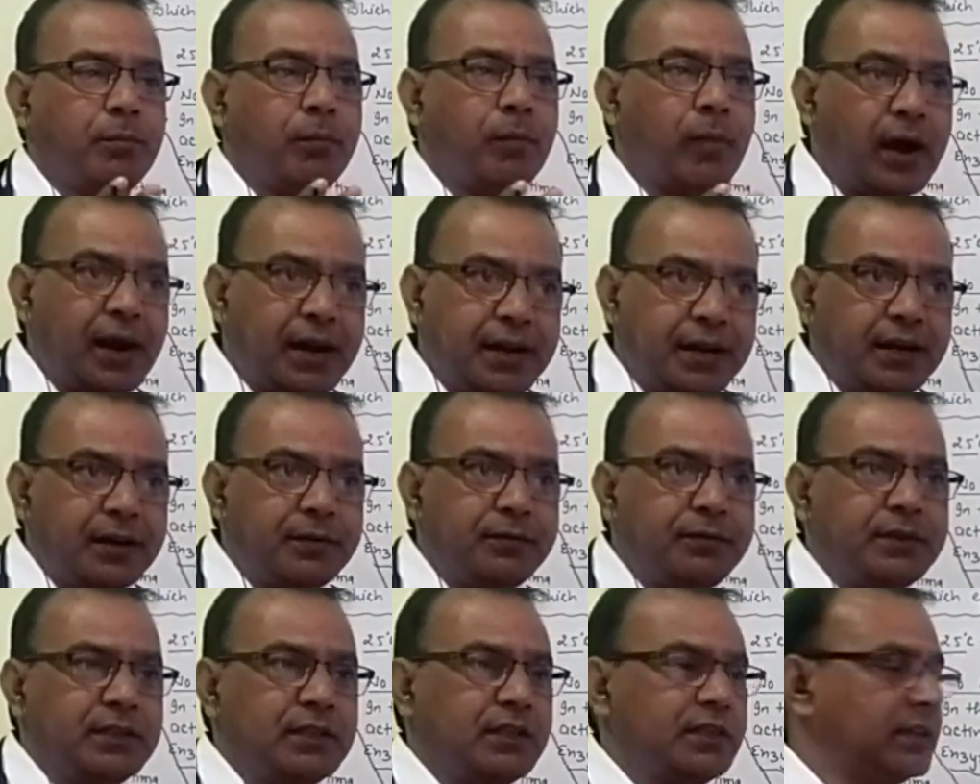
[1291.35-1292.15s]
bind
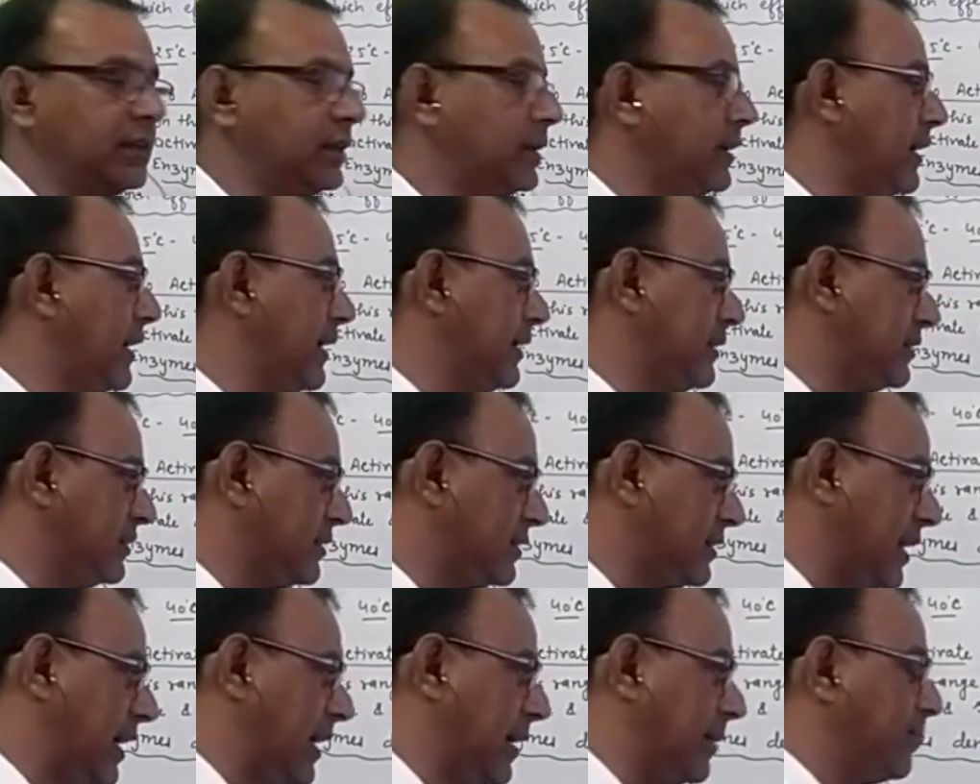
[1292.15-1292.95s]
with the
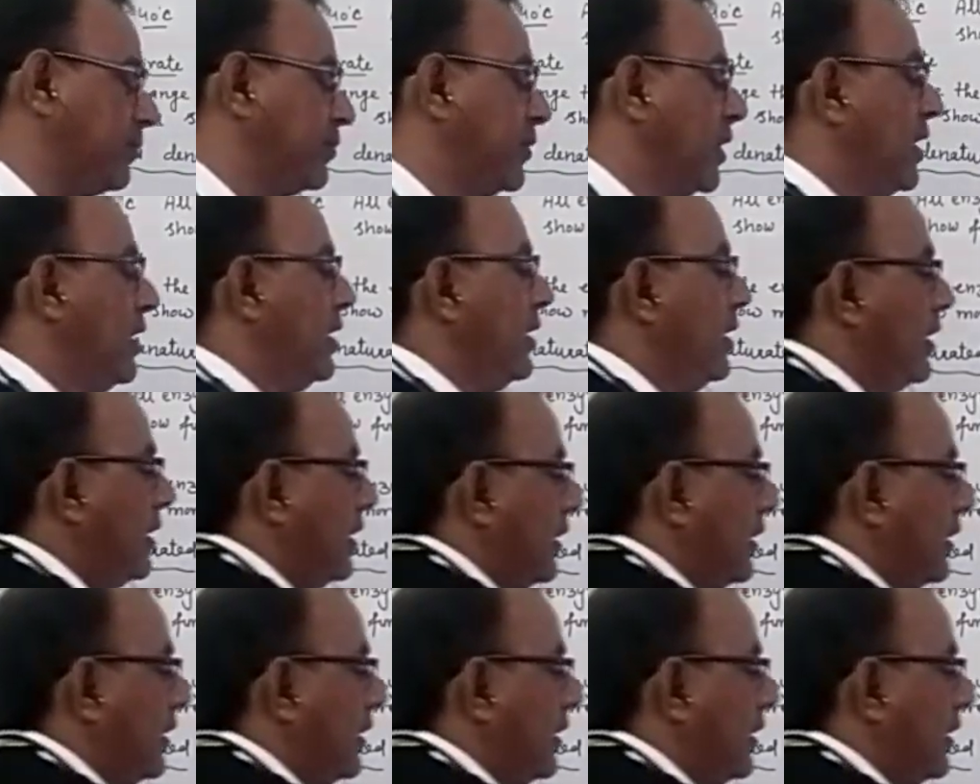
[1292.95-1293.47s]
enzyme,